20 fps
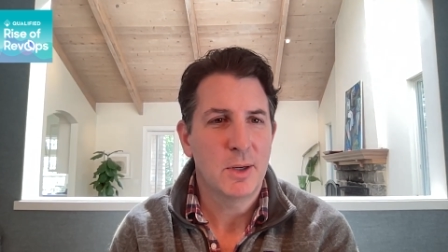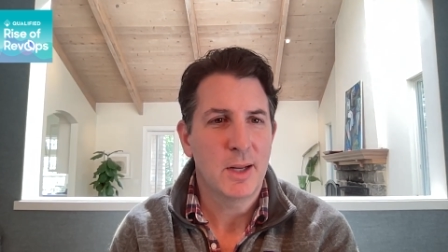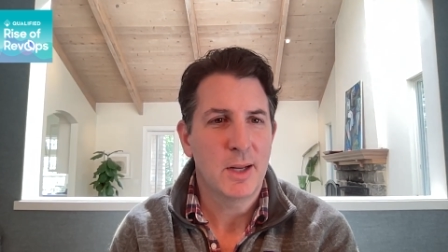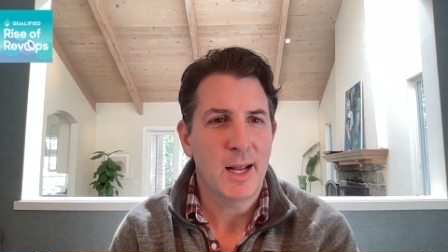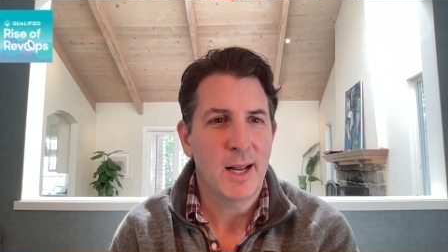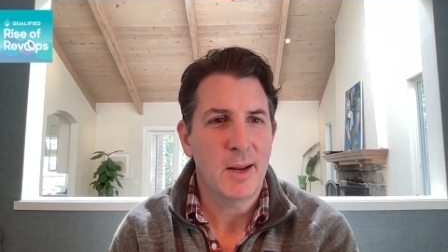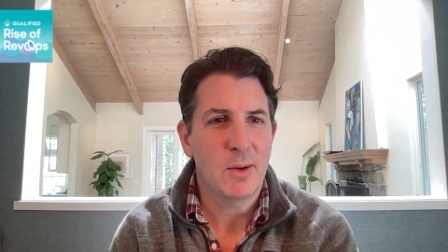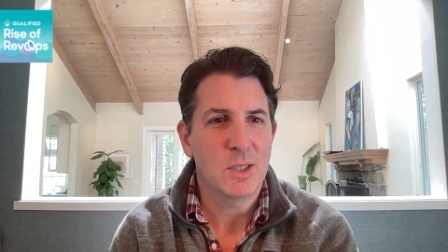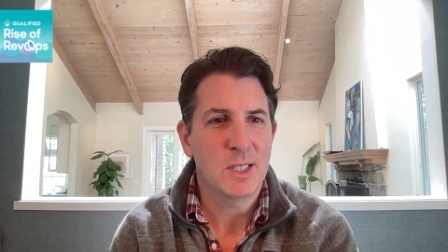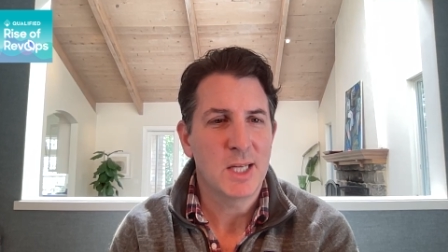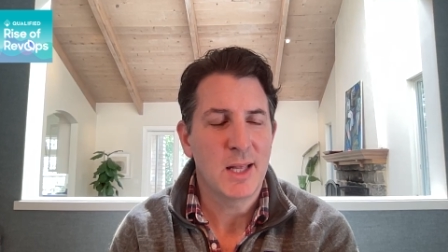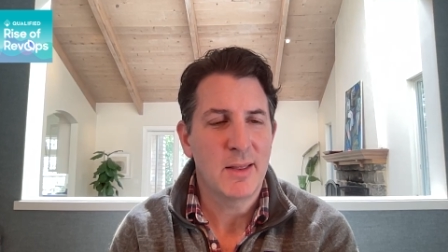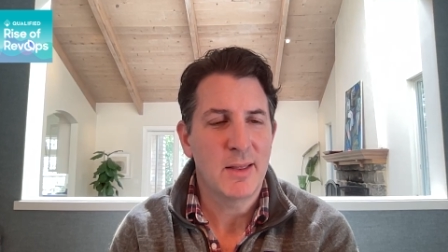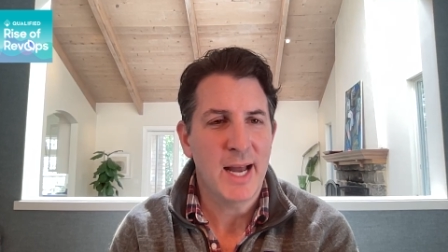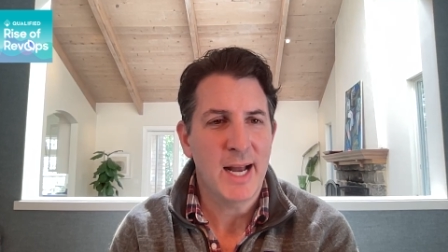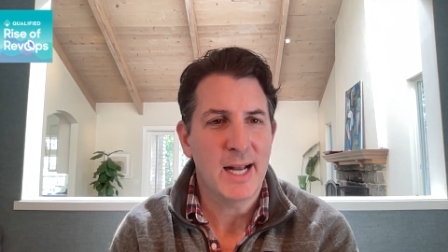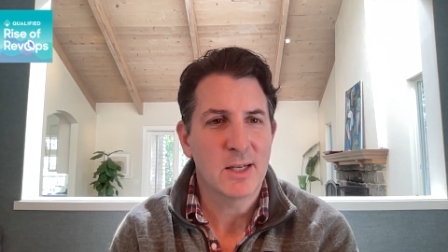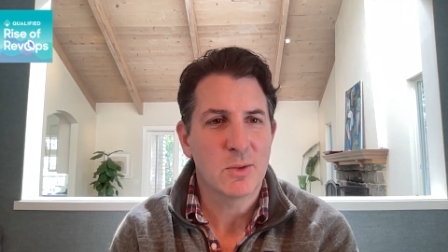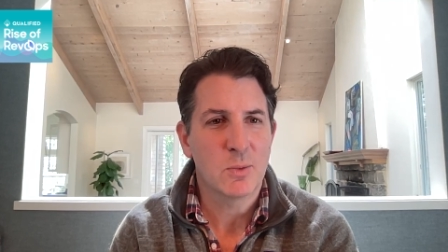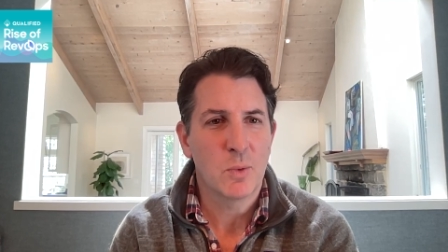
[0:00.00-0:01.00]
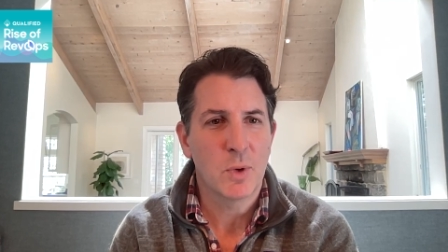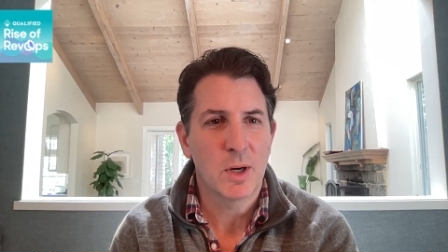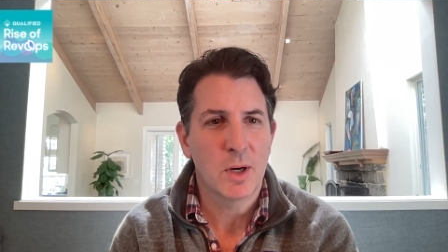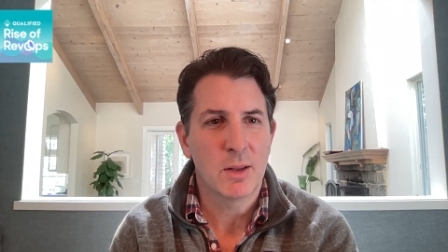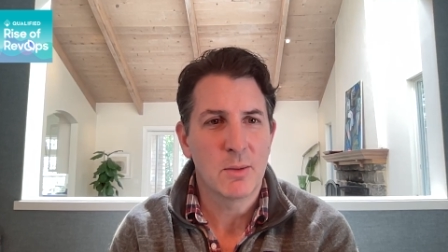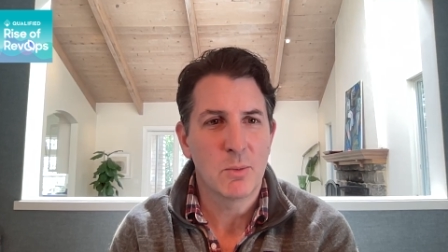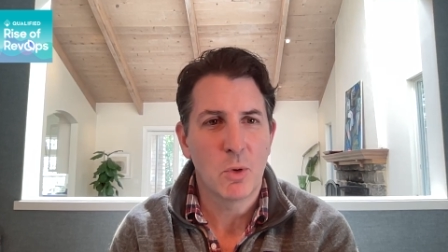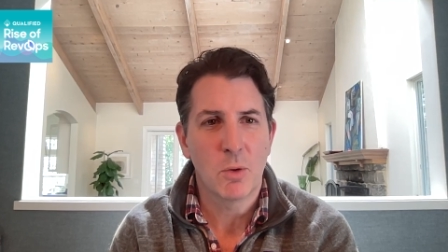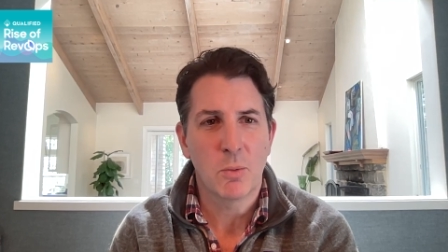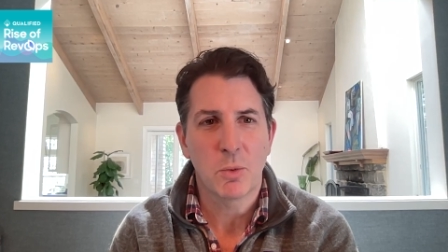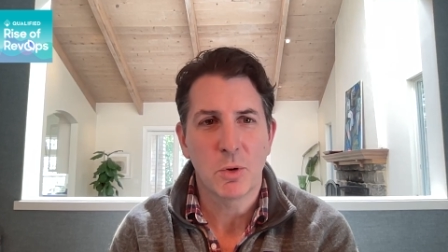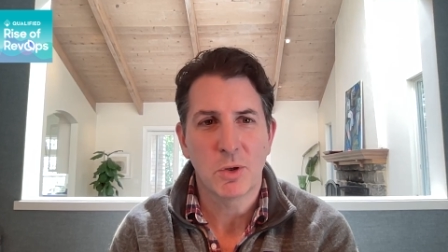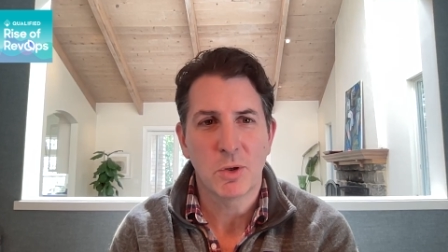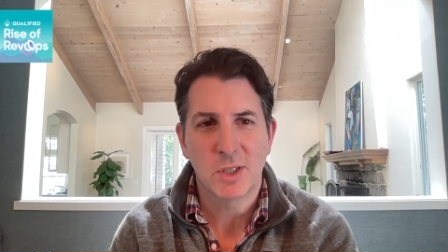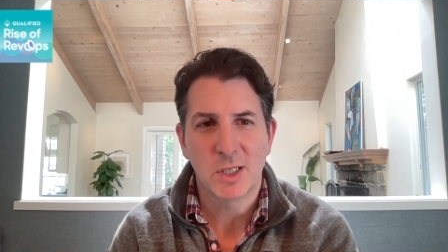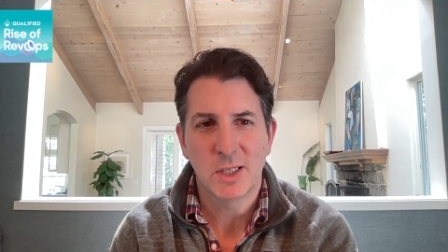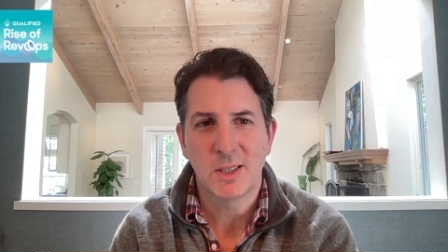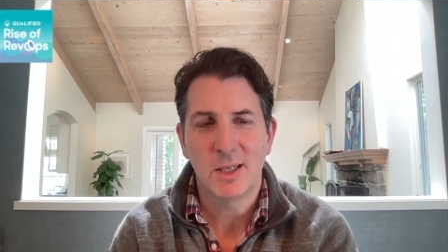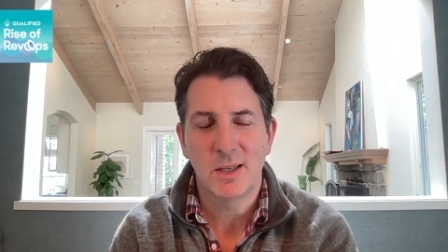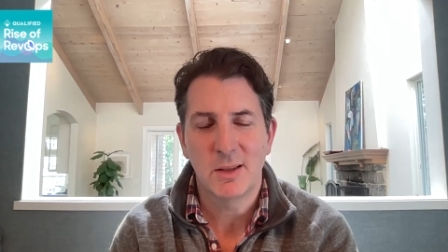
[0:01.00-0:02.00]
And I would say that's one of the more
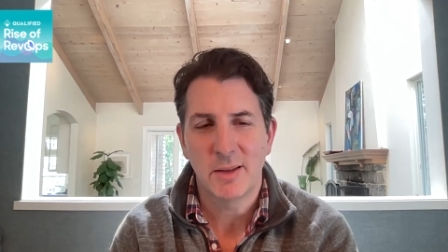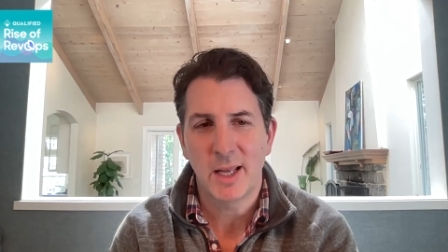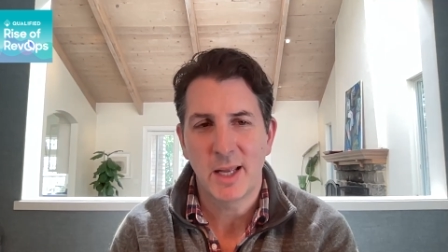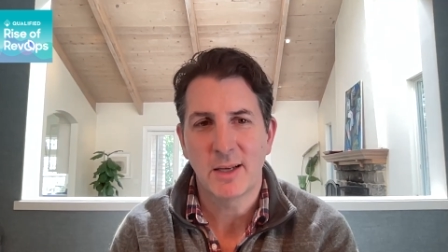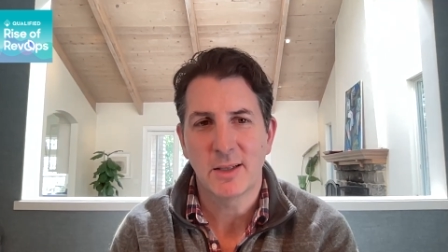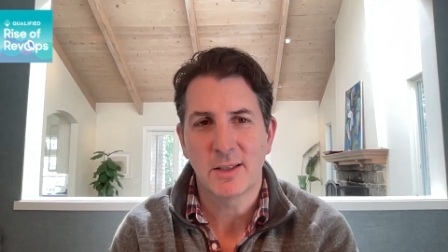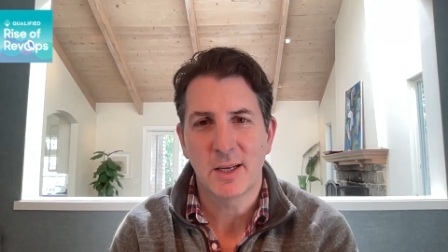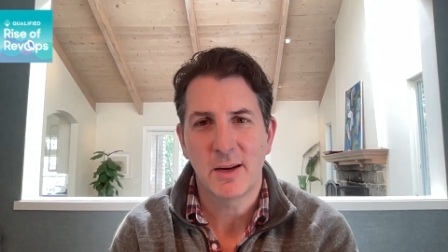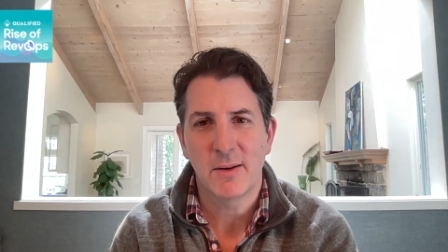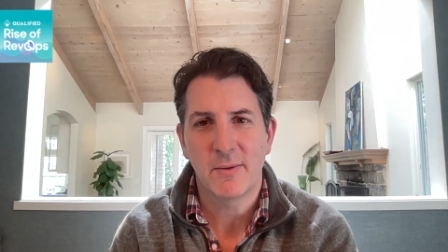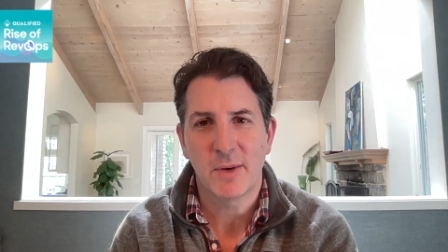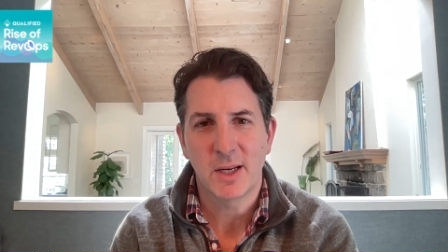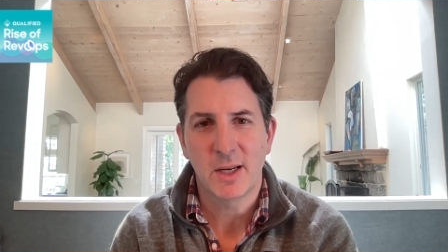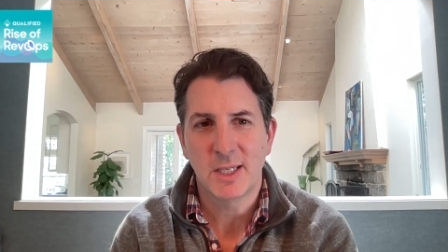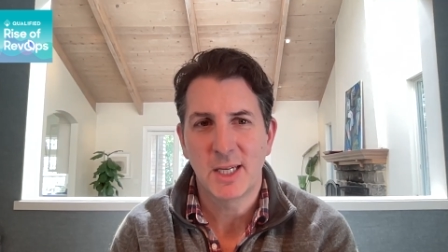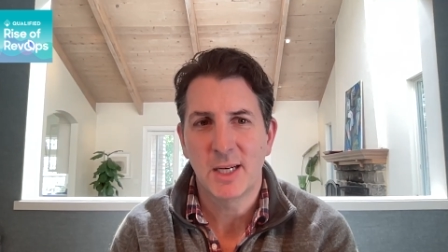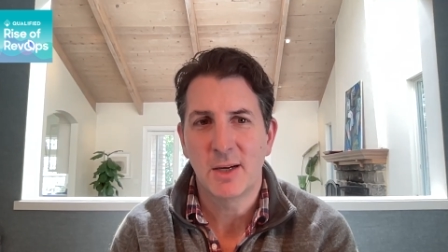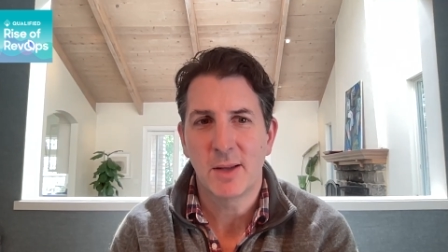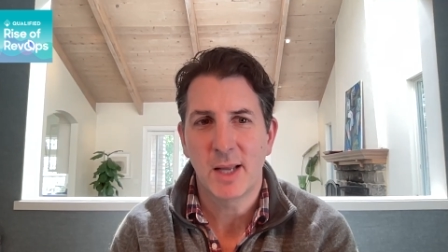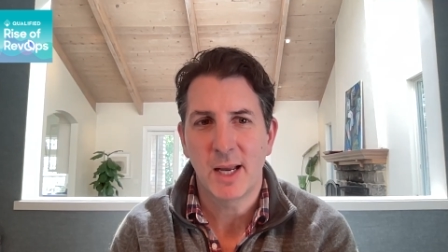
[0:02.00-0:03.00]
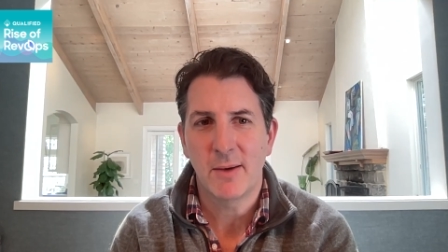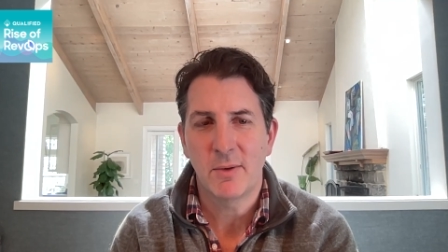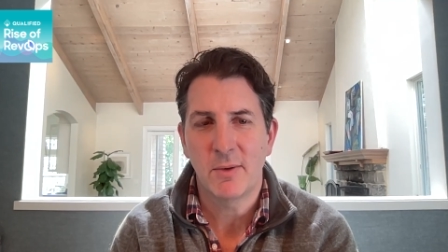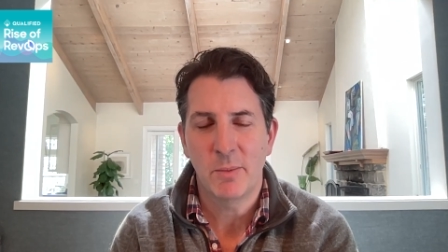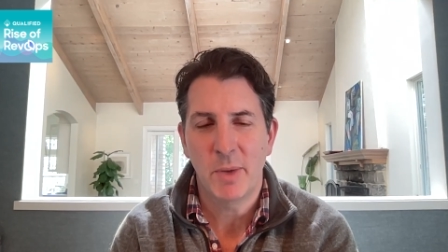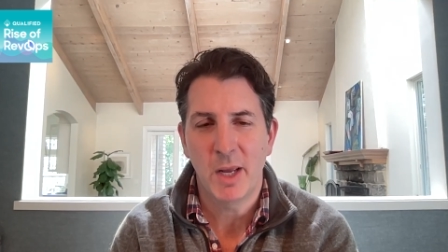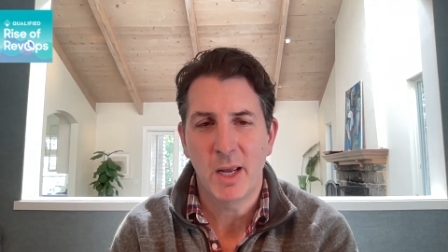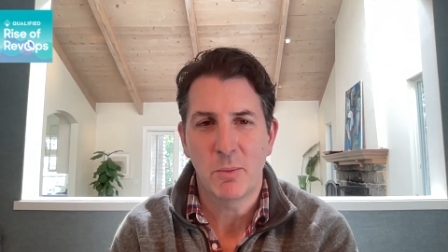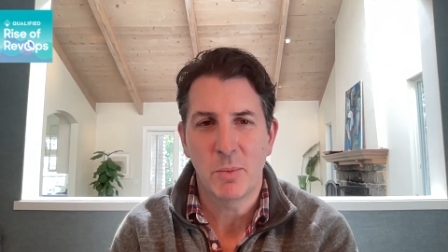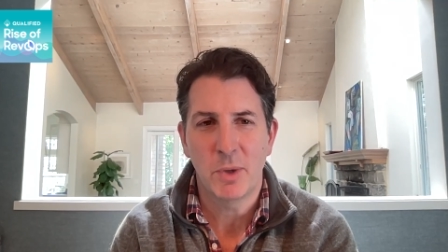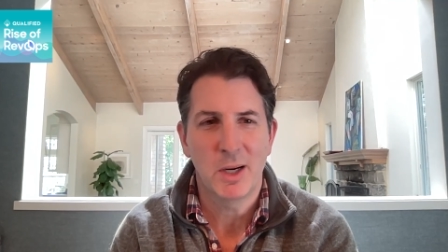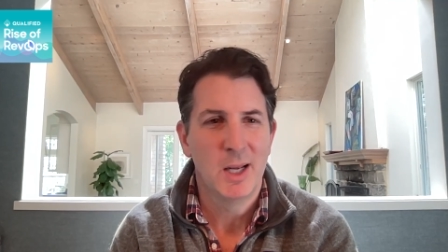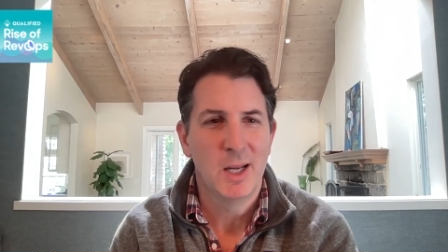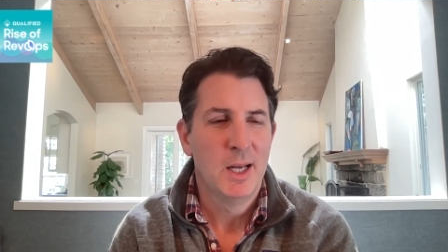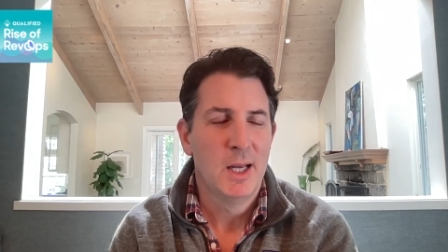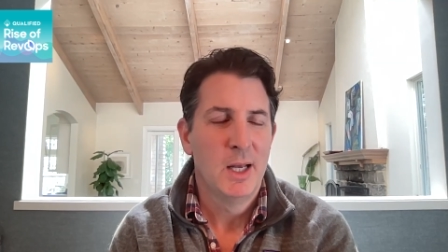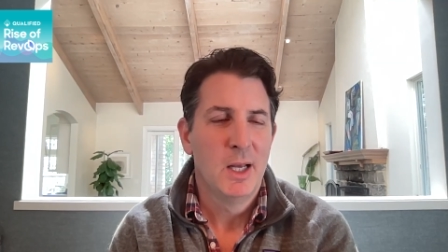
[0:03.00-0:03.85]
persistent things that I've continued to have to make, but